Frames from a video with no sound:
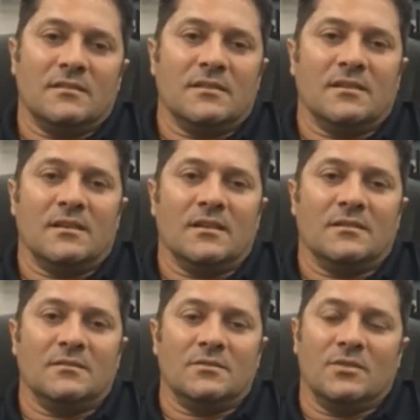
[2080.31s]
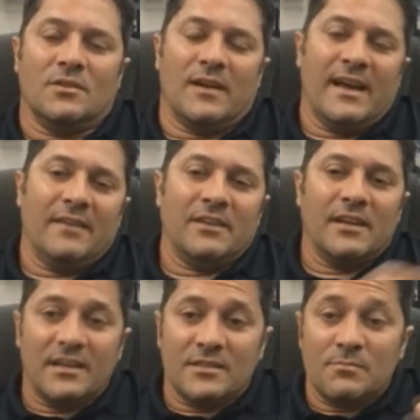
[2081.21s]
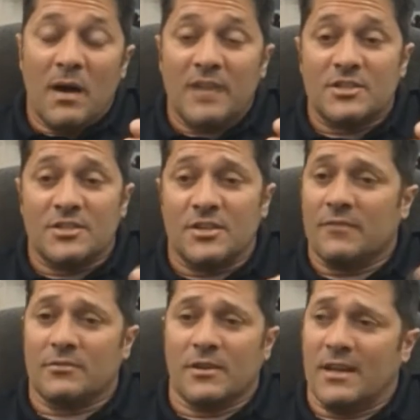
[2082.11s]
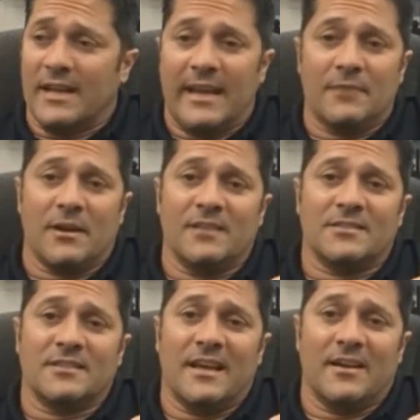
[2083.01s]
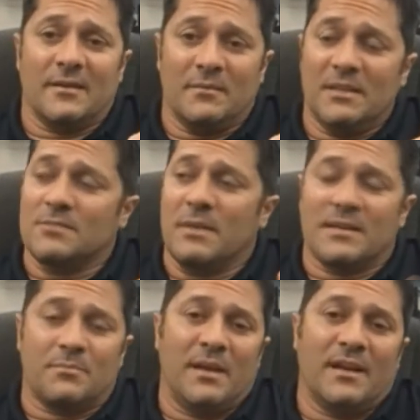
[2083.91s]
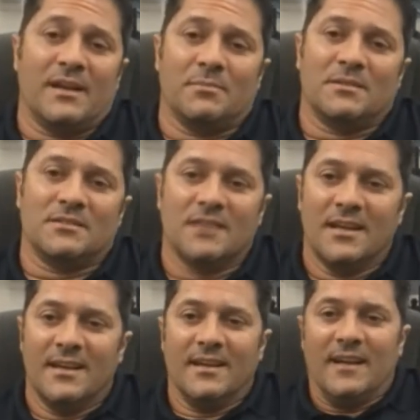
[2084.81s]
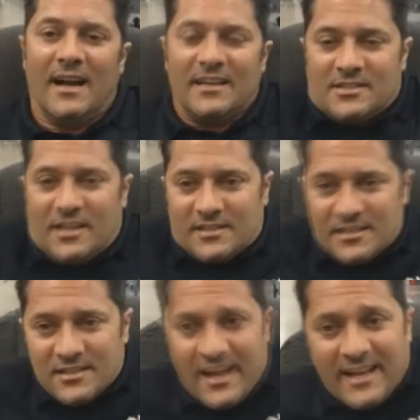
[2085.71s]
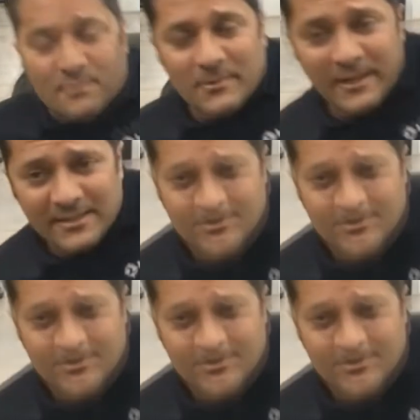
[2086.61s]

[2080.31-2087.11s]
You know, I haven't done as much this year. I've run like 8 races now, and it's about to pick up because I sucked this last week.